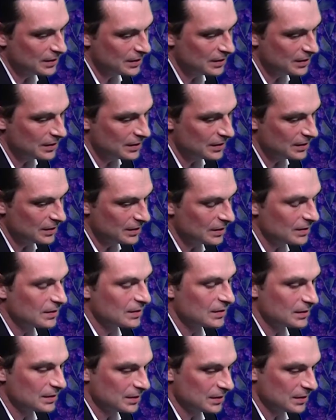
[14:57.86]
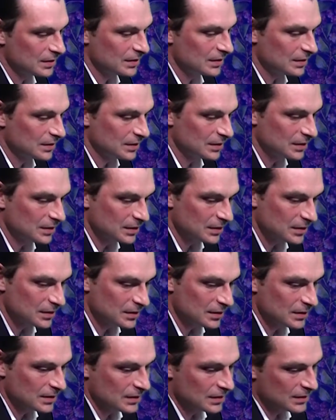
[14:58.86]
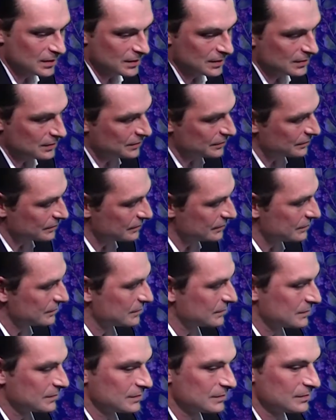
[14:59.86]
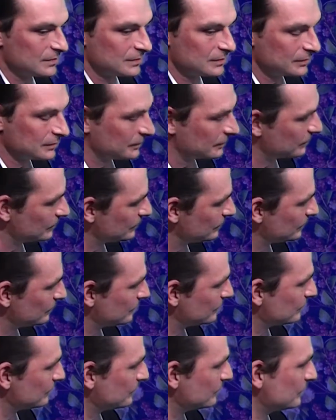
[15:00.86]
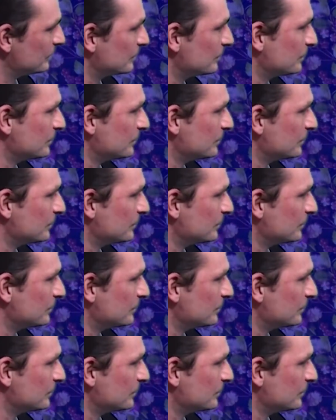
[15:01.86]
(not speaking)